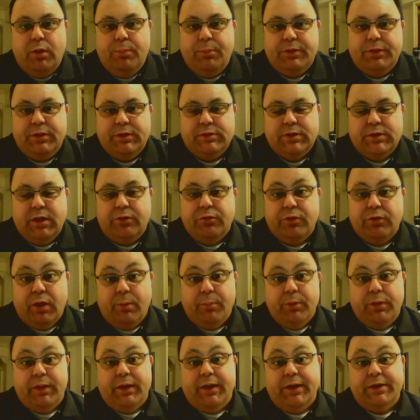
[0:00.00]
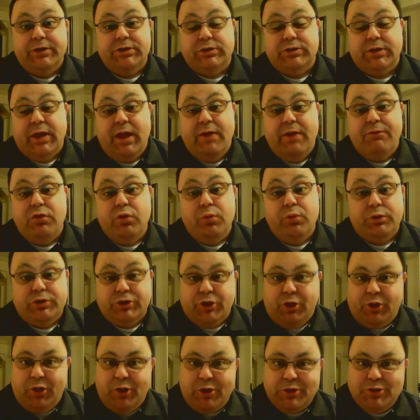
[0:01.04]
But this other number that I just gave you, which
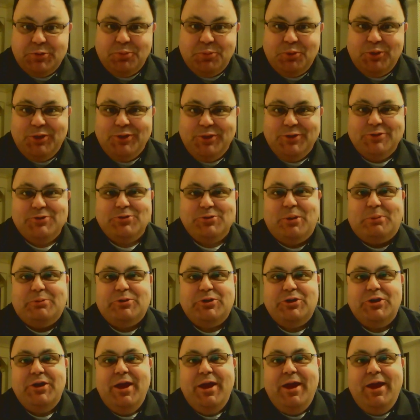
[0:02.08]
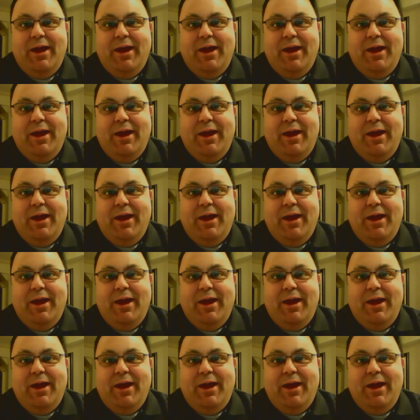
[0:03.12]
I'll also put in the description,